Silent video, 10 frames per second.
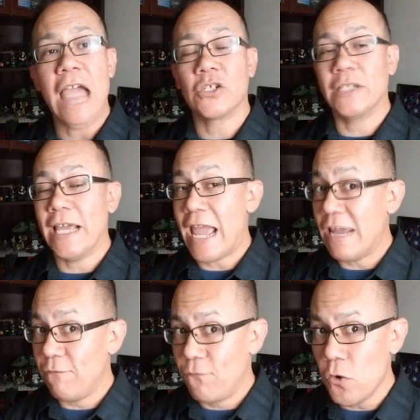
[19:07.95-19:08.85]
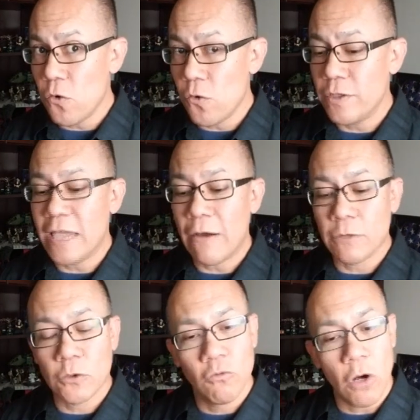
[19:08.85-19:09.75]
actually ate food that
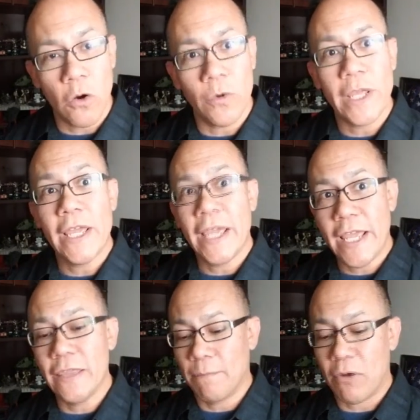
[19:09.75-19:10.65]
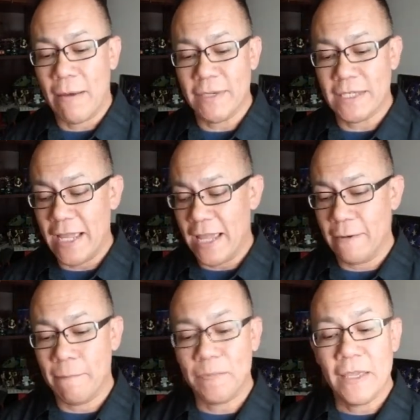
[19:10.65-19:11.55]
was grown in the promised land,
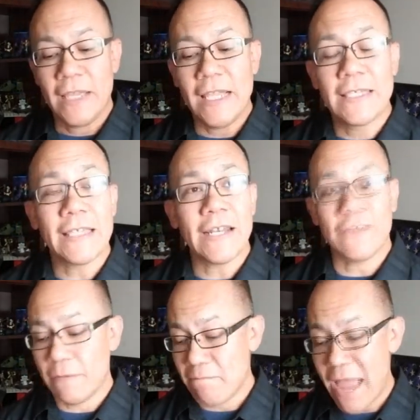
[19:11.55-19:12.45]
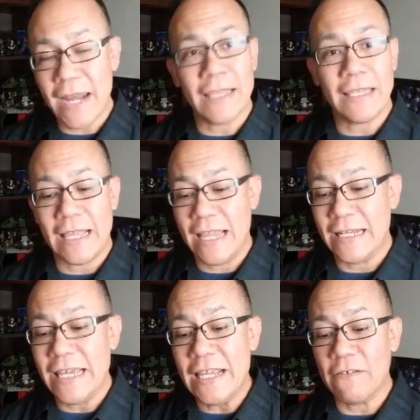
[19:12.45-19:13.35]
instead of the manna that they
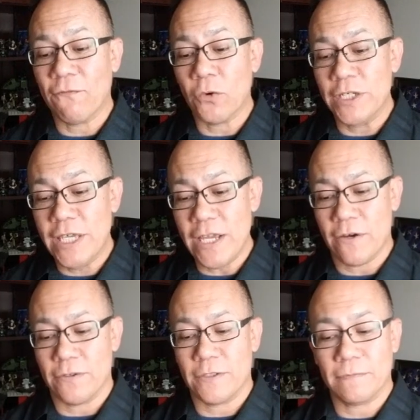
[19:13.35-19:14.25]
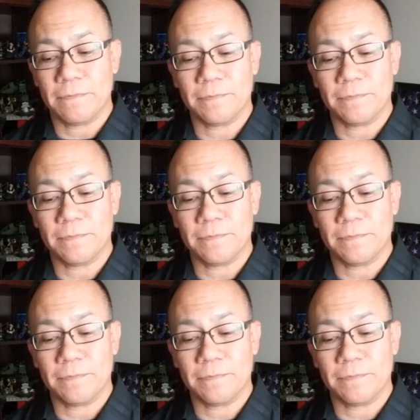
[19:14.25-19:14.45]
had eaten for years.